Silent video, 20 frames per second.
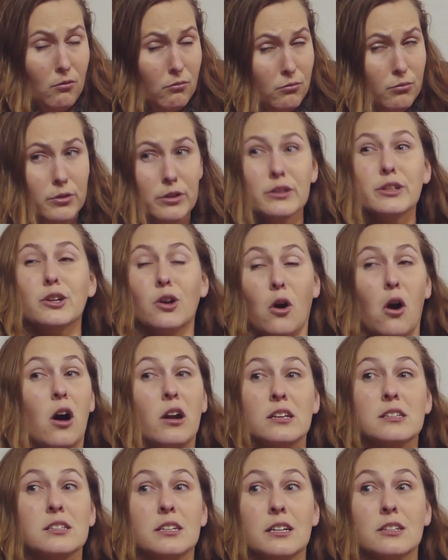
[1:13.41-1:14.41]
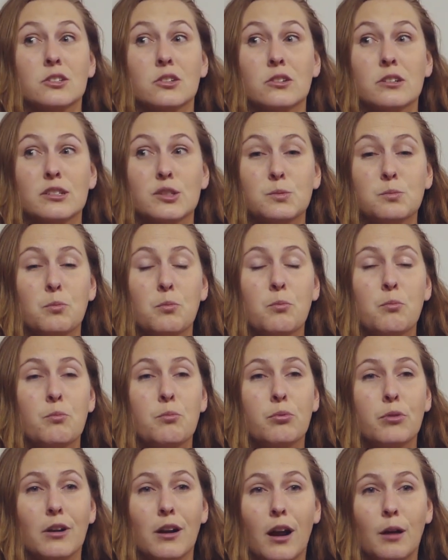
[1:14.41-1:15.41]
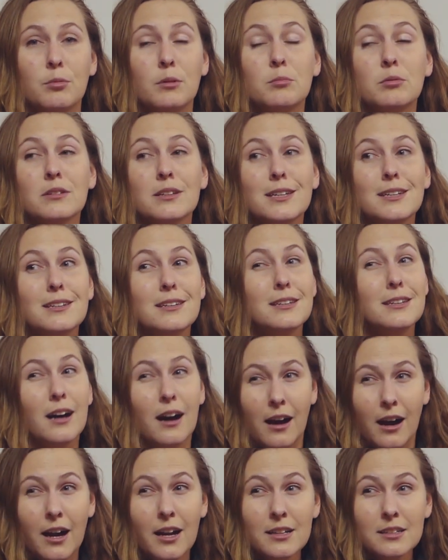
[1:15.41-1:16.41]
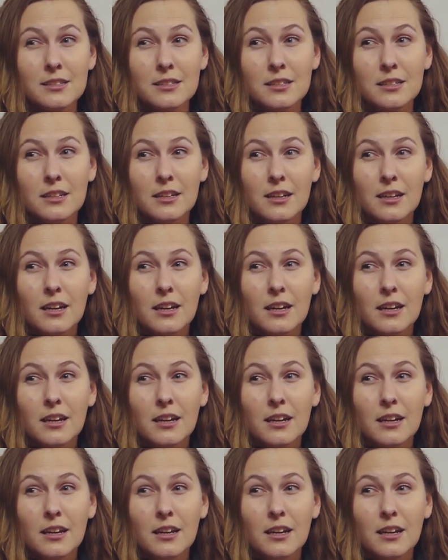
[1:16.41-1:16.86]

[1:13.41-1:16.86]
really honest answer is probably not,